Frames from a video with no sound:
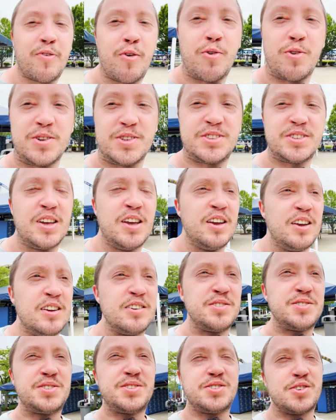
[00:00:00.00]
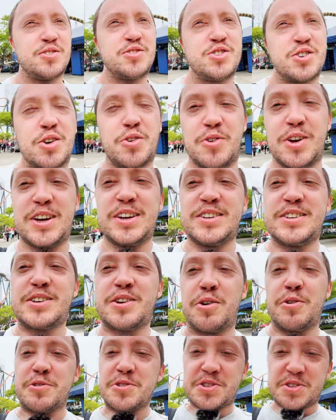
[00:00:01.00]
Force. Such a great
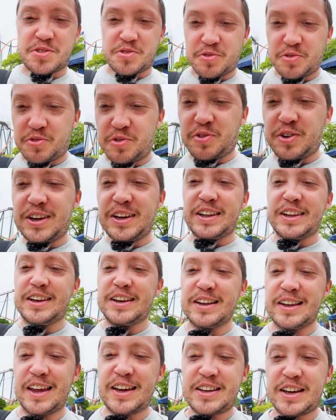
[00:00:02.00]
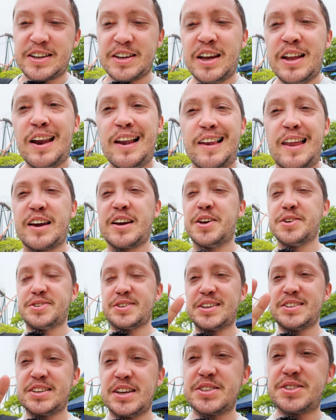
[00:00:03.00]
coaster, really. Like I
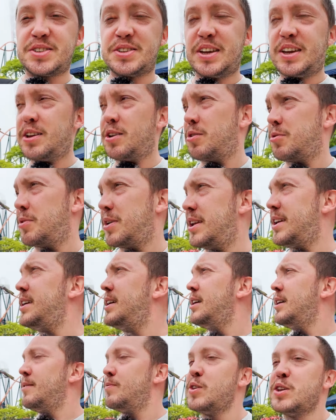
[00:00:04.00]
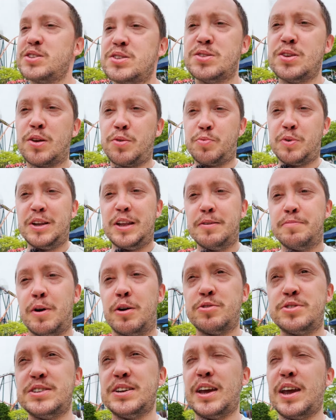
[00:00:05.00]
said yesterday already, it's not really
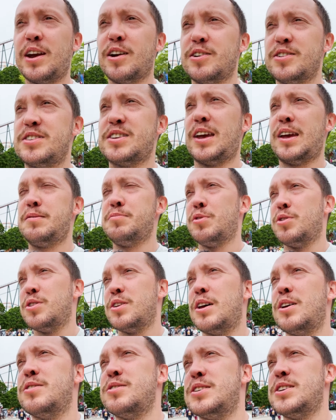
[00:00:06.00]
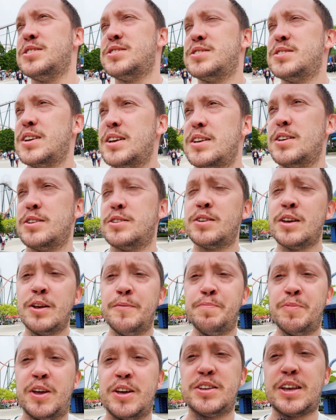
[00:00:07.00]
about the airtime on this thing.
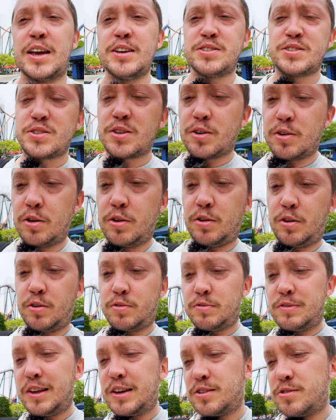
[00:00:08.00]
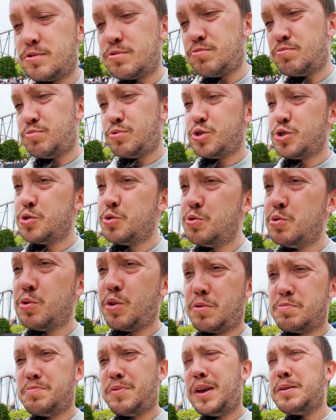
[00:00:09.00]
It has like 2
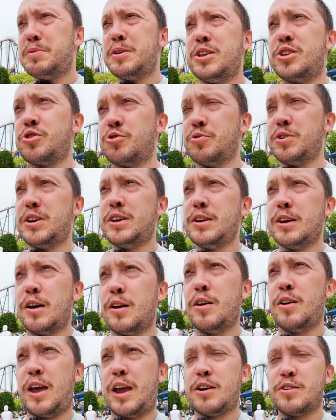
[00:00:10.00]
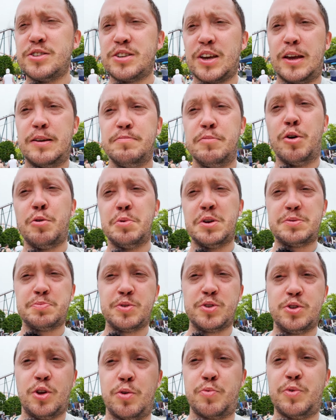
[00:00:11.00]
or maybe 3 airtime moments,
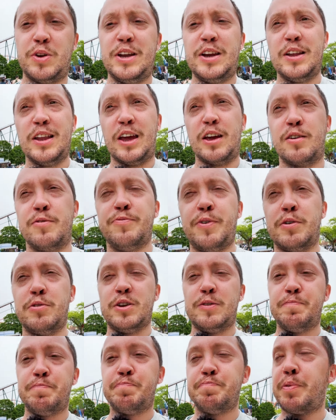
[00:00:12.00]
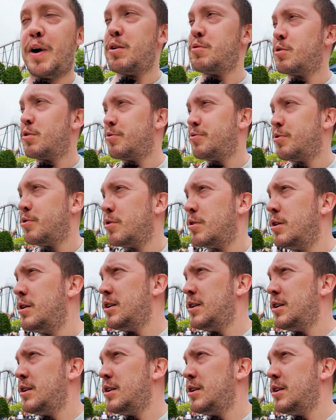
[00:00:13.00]
but not really like very powerful